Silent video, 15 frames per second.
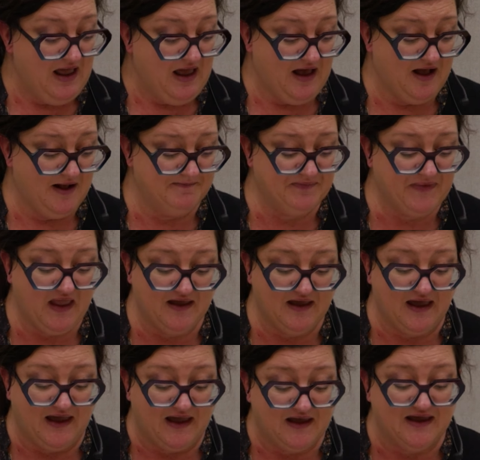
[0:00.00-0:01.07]
and
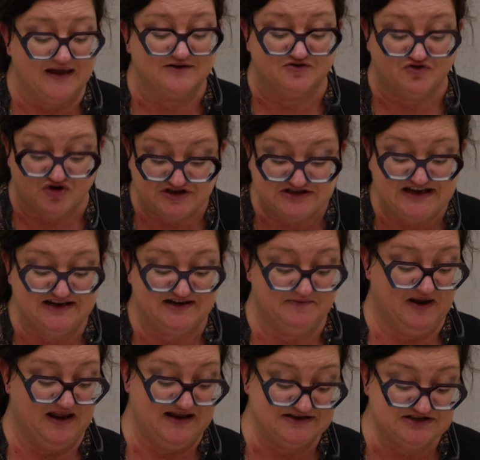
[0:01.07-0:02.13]
critiqued
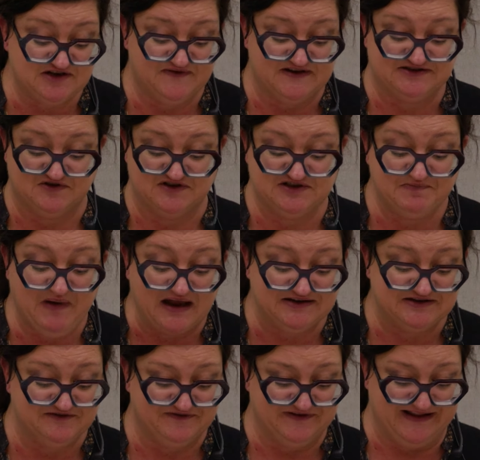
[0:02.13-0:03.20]
each of us
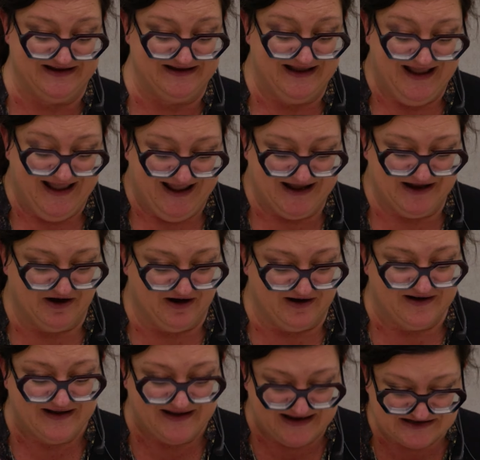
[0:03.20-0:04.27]
respectively in
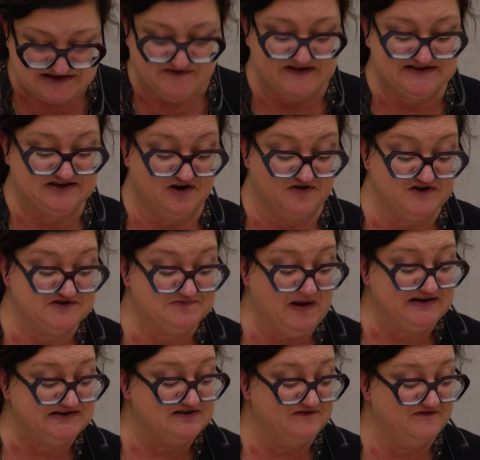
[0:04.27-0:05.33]
our
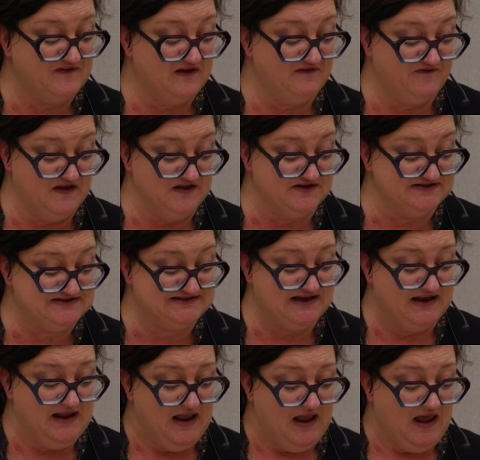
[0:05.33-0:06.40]
respective fields
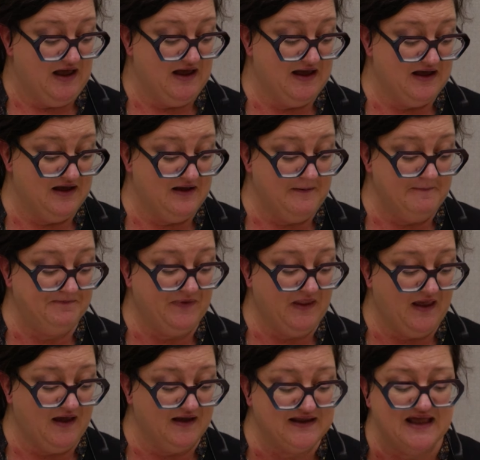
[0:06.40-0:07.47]

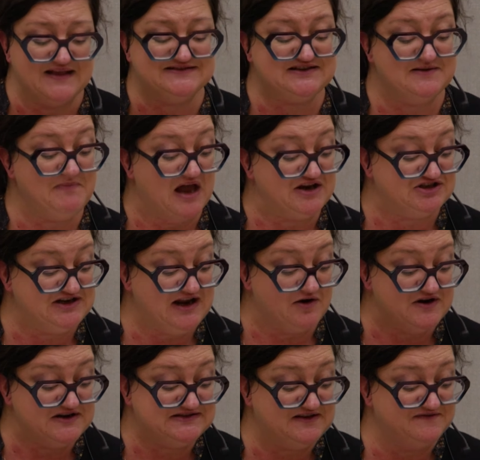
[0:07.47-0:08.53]
against
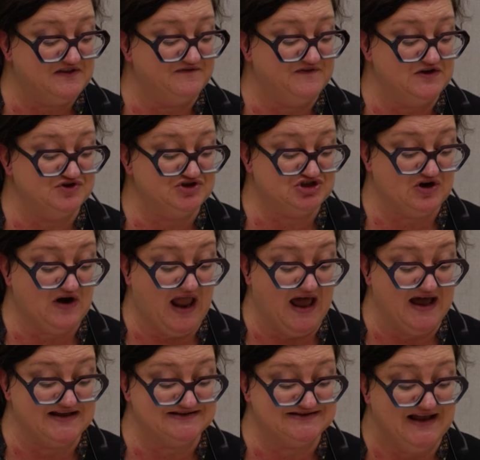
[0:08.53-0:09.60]
imaginaries of the future
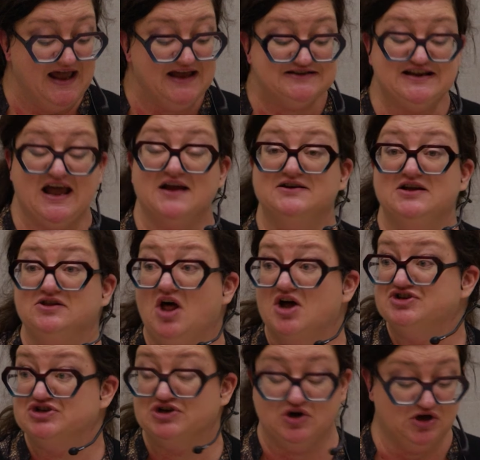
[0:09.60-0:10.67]
as
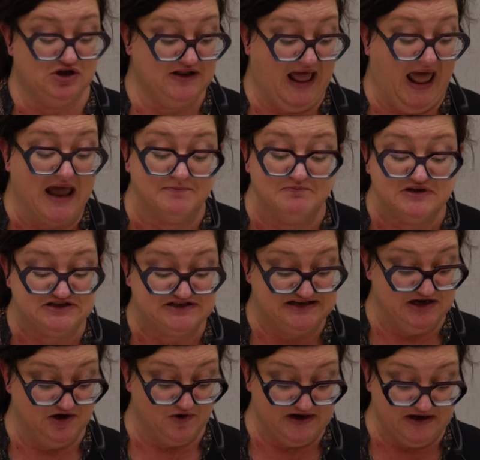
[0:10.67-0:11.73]
technological and
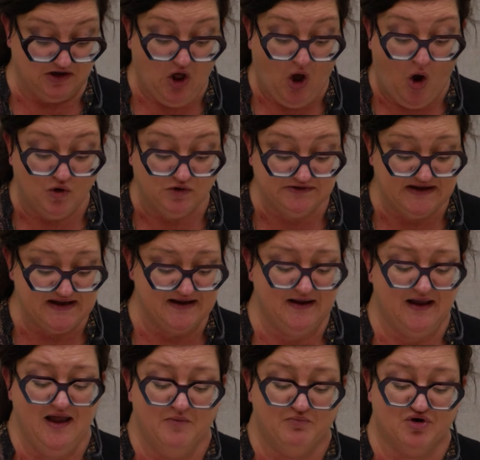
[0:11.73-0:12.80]
material only,
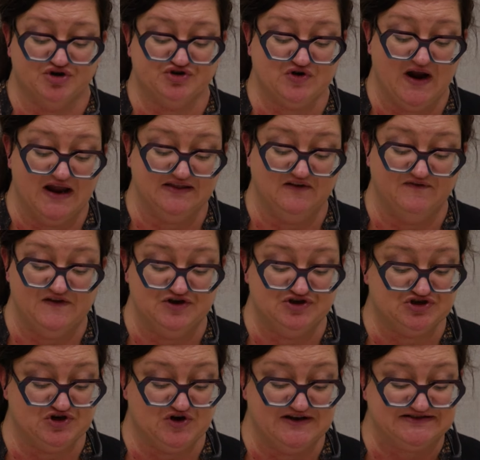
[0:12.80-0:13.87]
portraying the
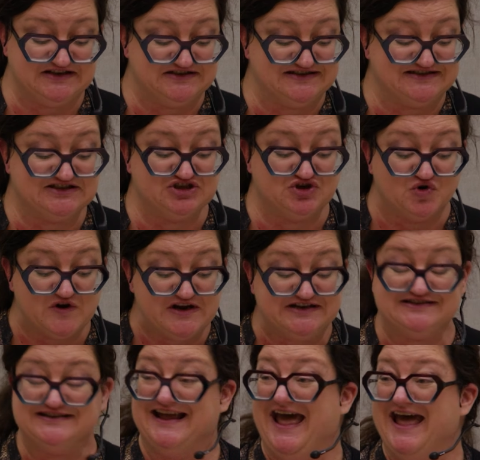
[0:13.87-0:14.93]
future as a
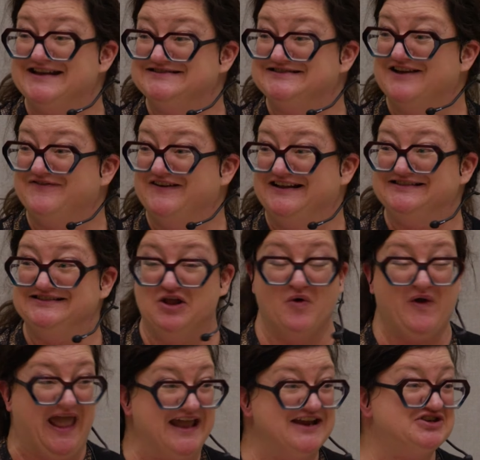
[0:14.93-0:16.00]
discrete and definite
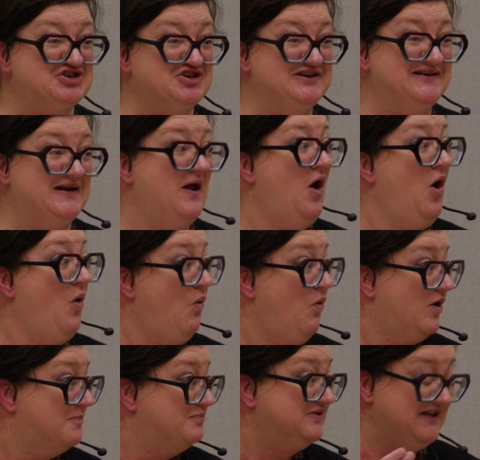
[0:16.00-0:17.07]
location
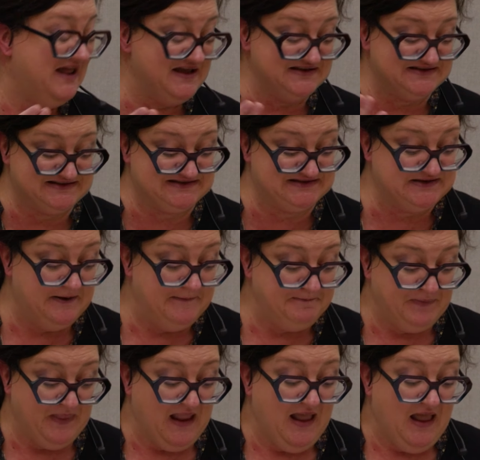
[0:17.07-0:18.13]
or place.
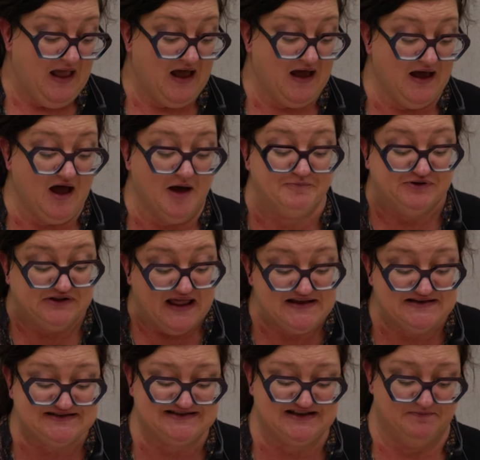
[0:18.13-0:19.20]
A
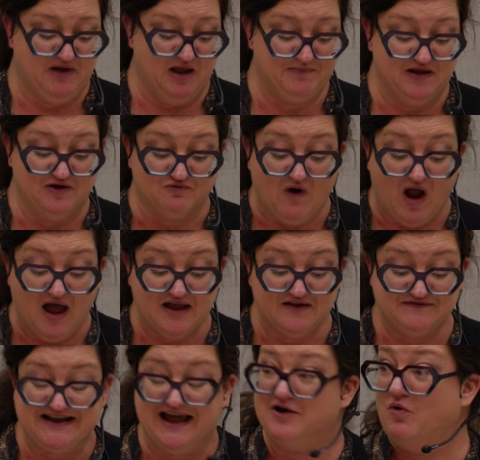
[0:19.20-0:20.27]
place that might be
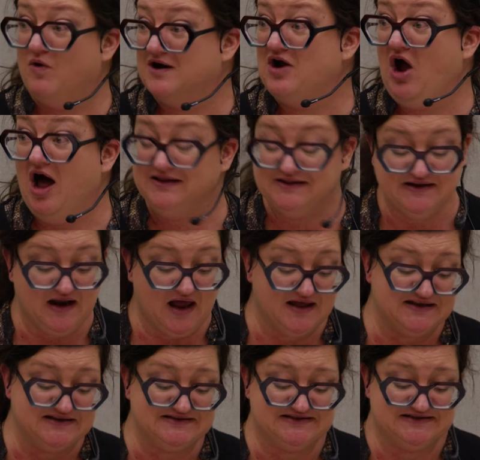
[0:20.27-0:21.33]
arrived at or
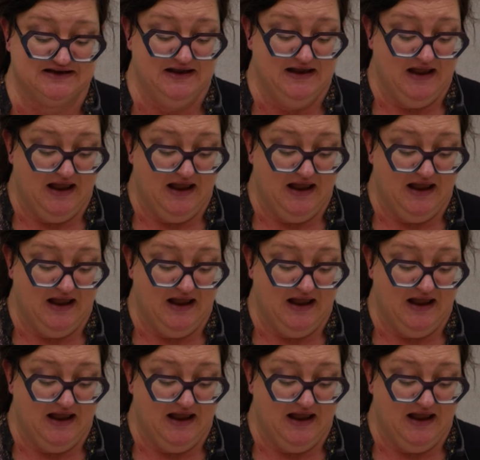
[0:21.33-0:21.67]
colonized